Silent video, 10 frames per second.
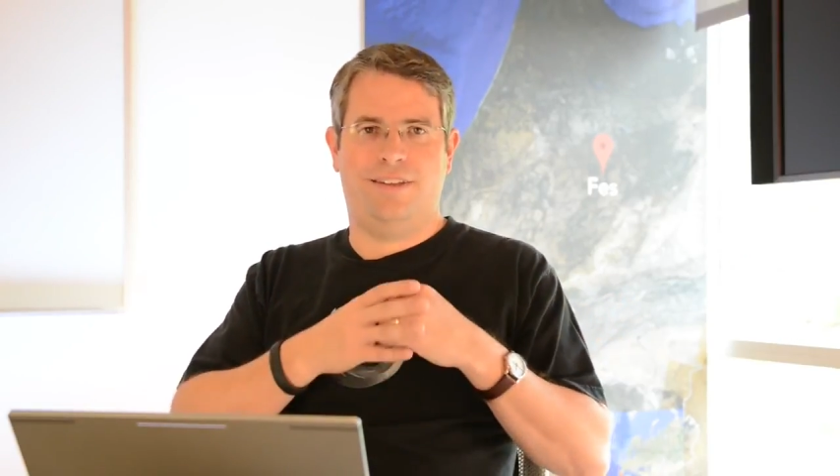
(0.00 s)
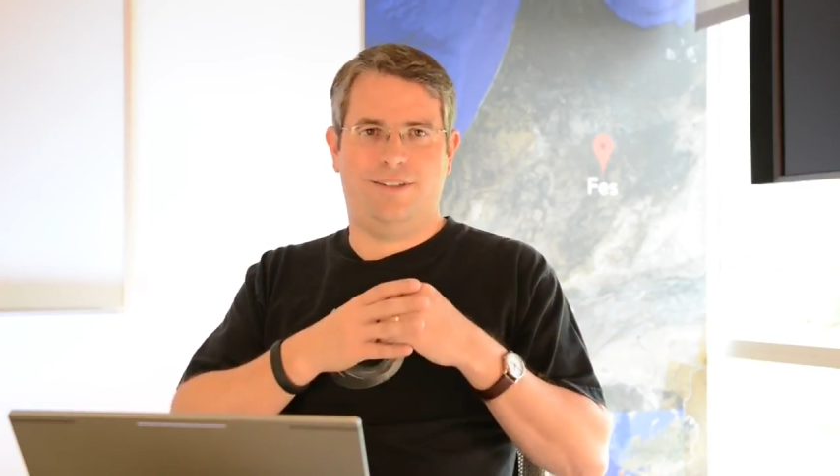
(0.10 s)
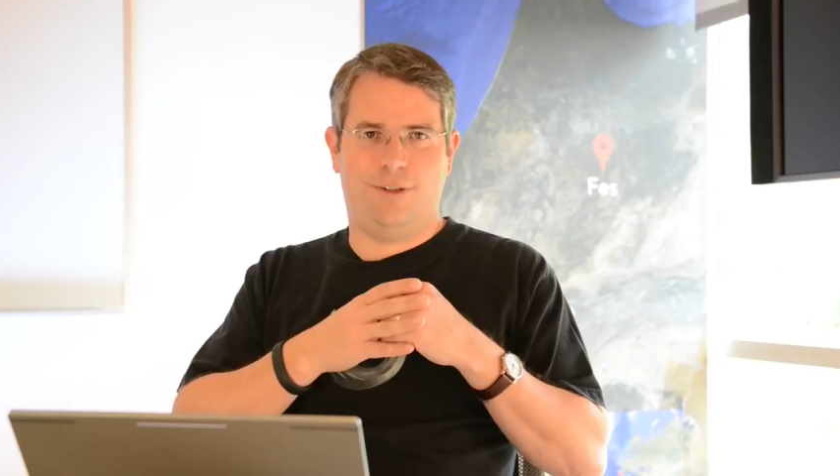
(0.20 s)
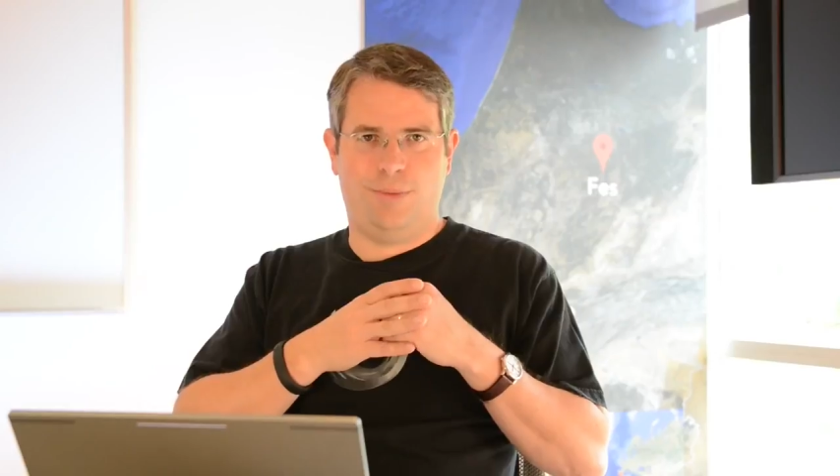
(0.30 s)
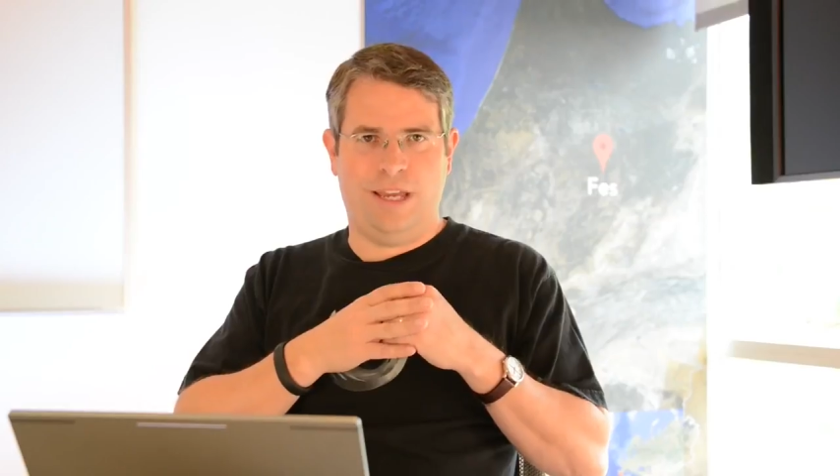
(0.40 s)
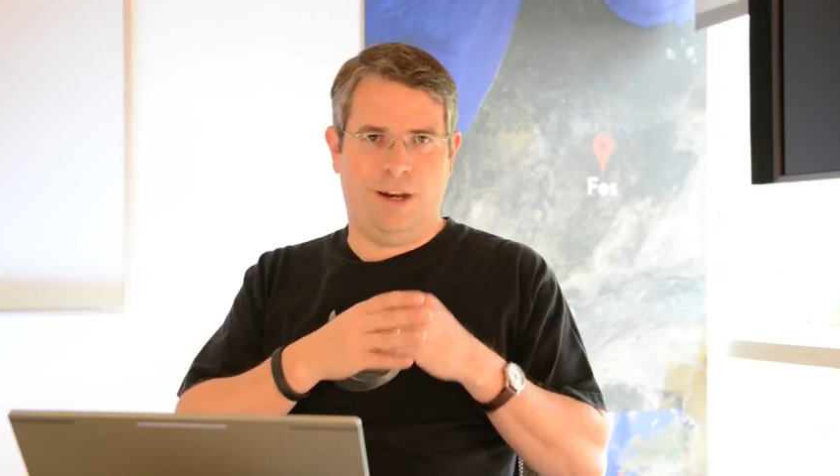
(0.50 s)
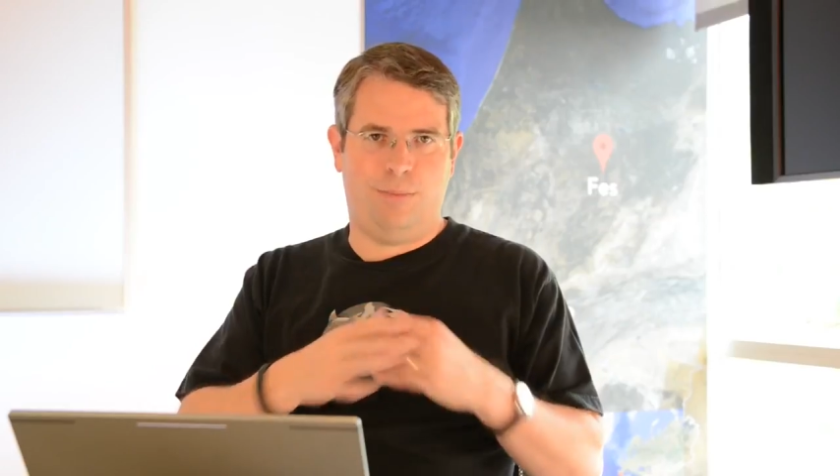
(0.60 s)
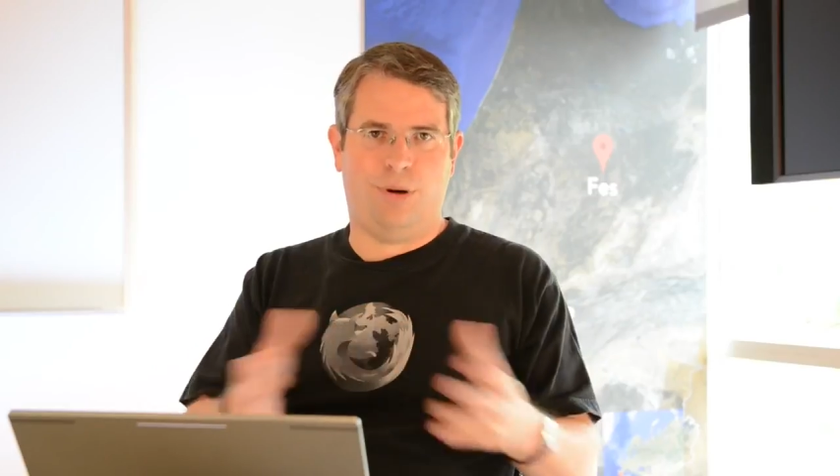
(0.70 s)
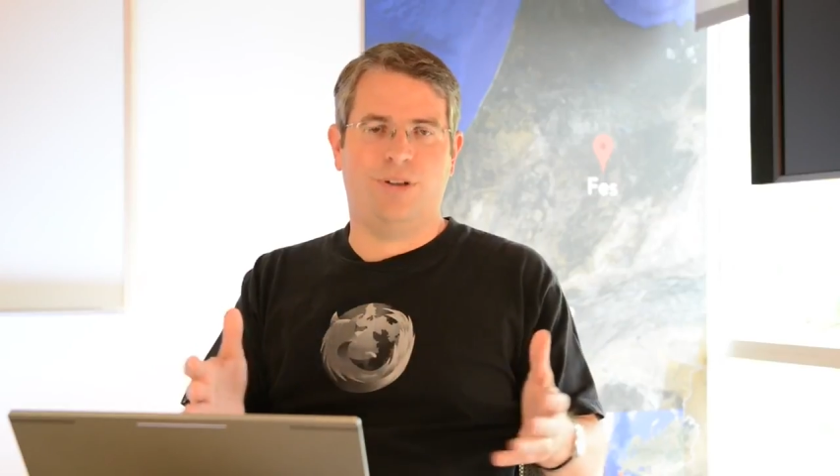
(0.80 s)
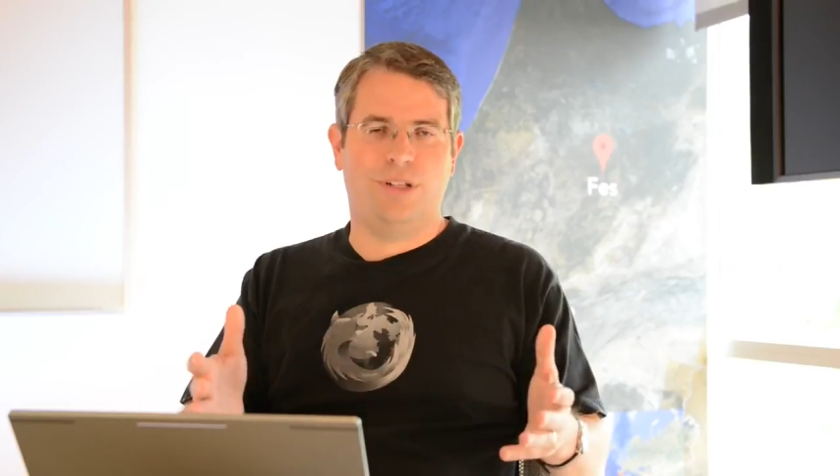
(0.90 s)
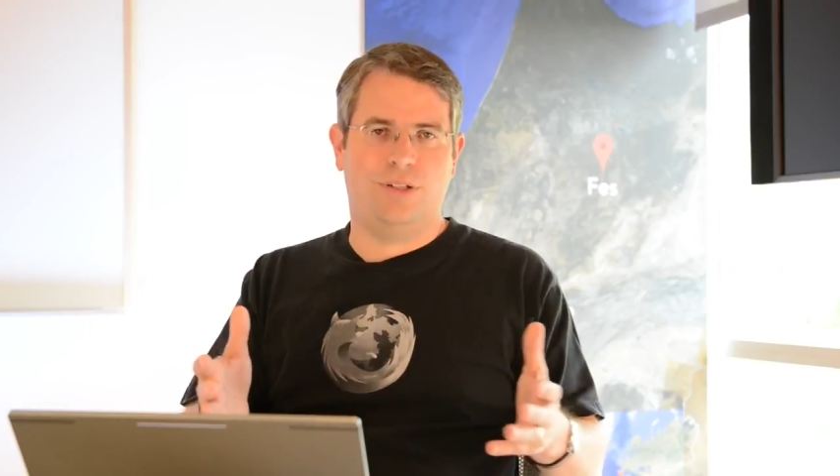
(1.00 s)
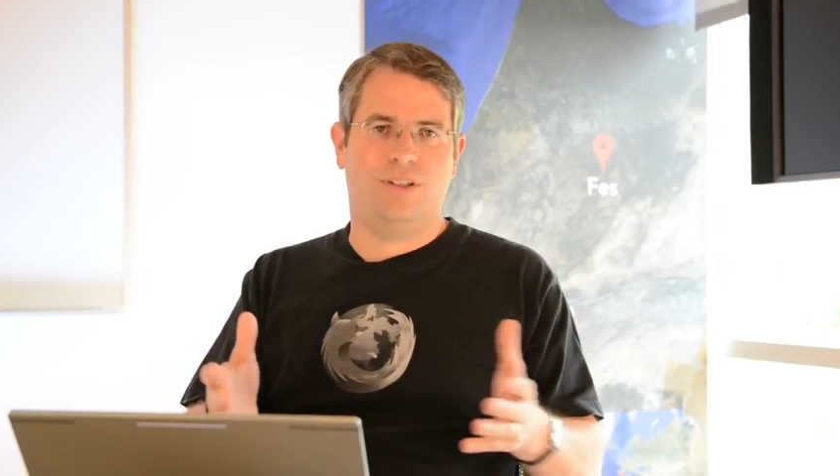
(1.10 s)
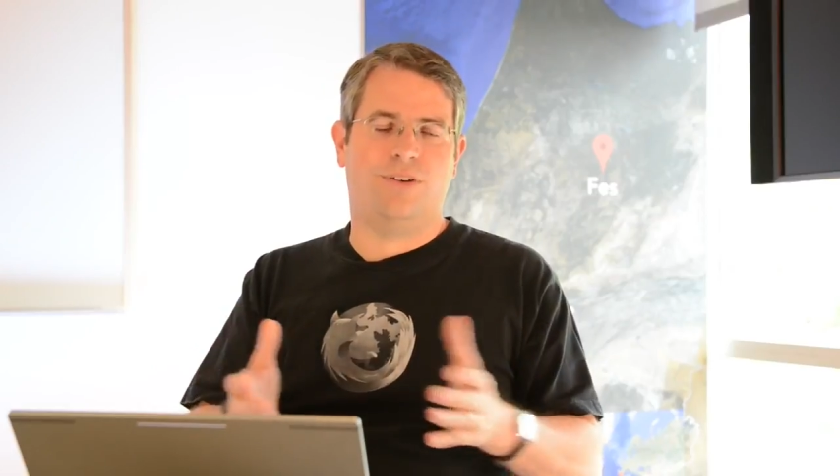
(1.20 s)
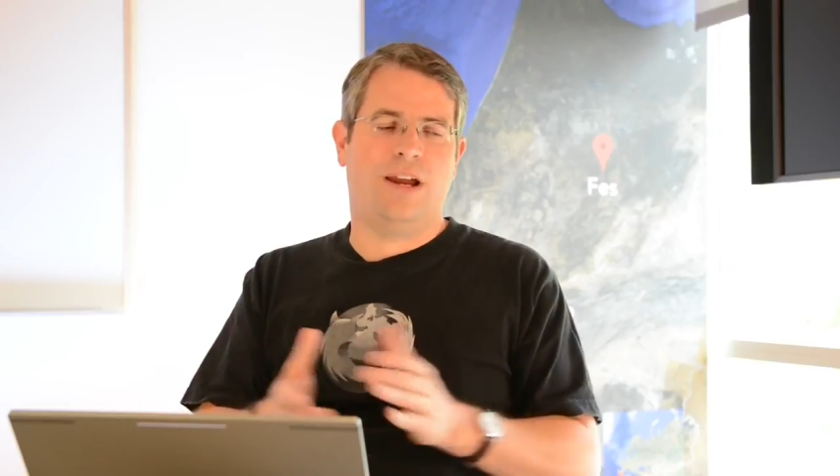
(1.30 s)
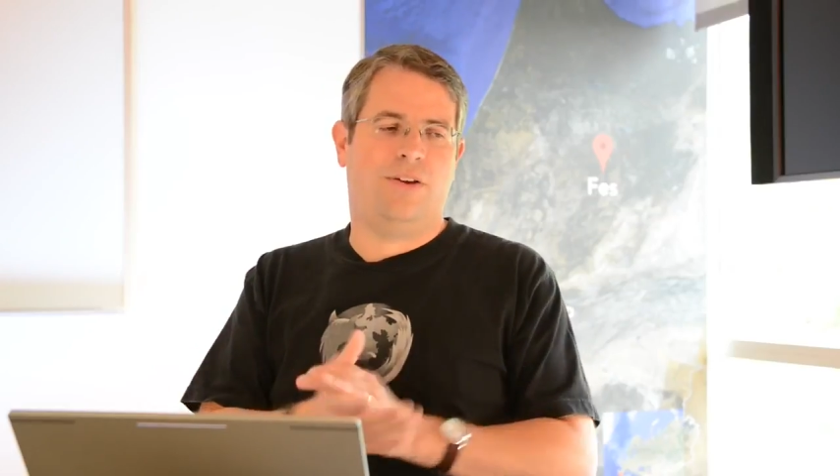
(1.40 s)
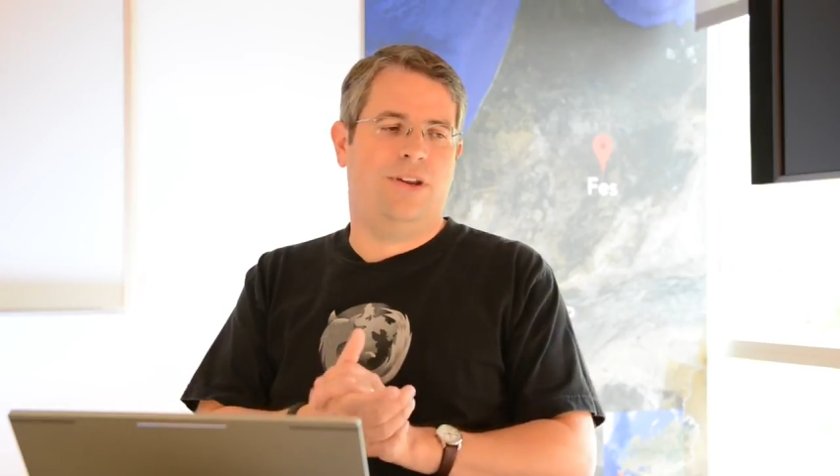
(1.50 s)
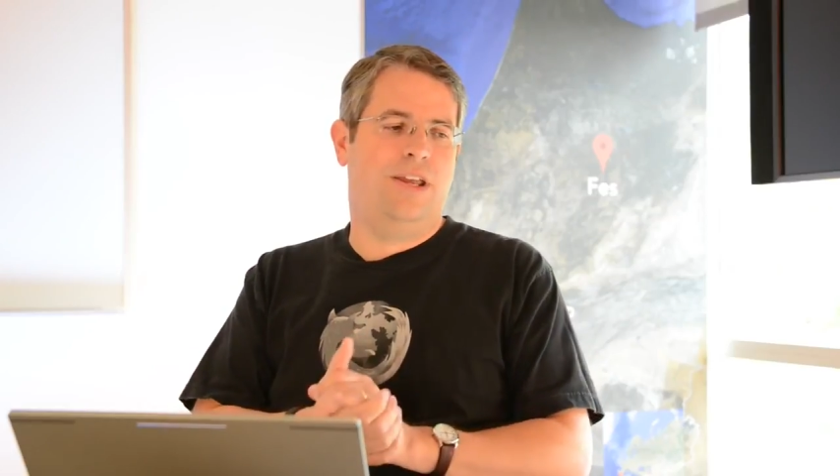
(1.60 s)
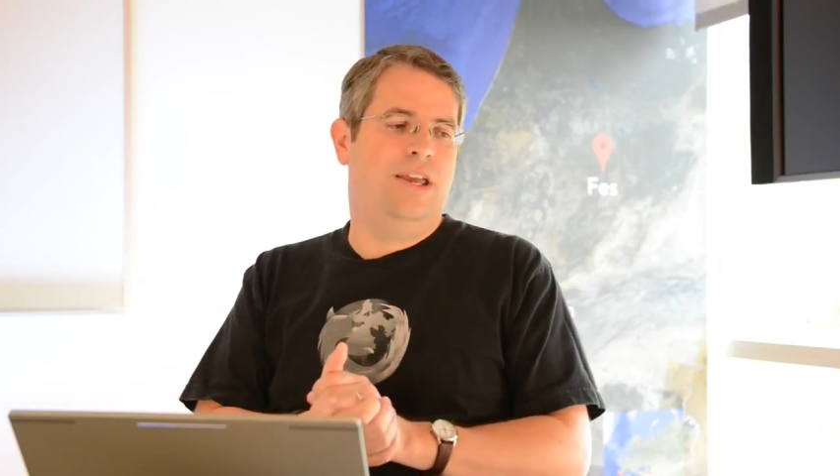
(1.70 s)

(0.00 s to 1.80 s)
this domain and burnt it to the ground?